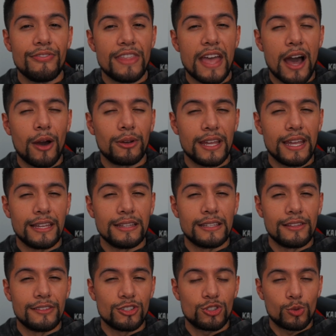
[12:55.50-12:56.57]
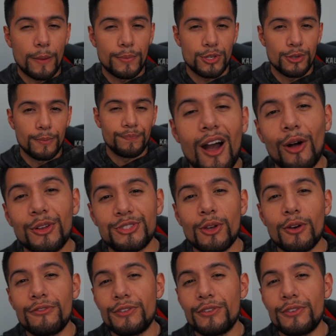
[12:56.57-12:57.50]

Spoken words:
down in the description. Also,